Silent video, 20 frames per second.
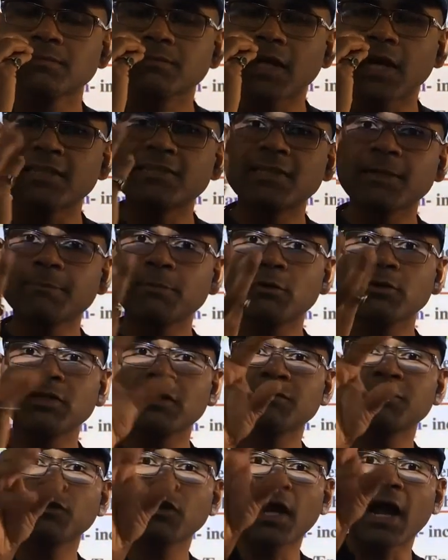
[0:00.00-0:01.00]
And suppose
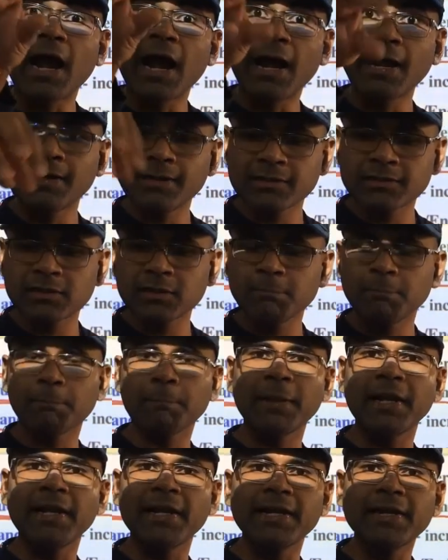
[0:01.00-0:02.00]
if your hand is in
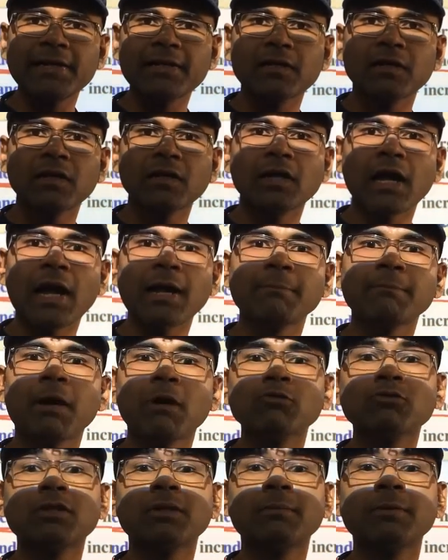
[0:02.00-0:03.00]
plate and
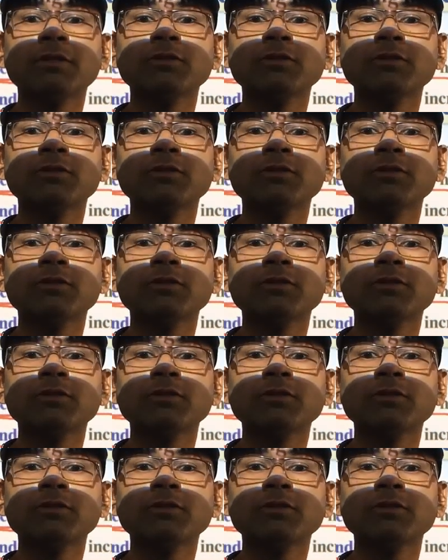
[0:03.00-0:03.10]
mouth remains